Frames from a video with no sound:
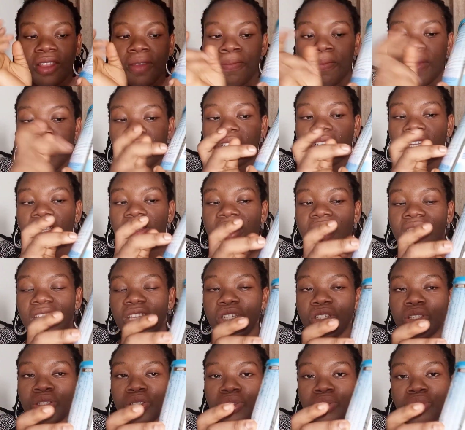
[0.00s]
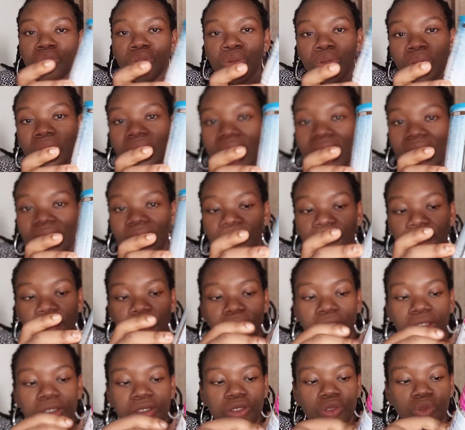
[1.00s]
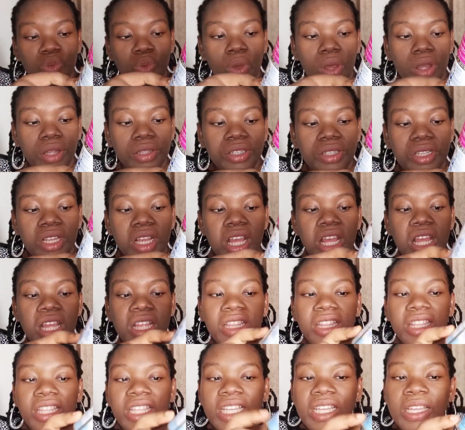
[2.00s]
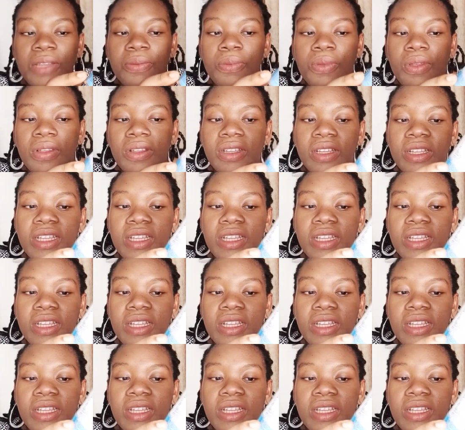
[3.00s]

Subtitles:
The major thing you should look out for is what? The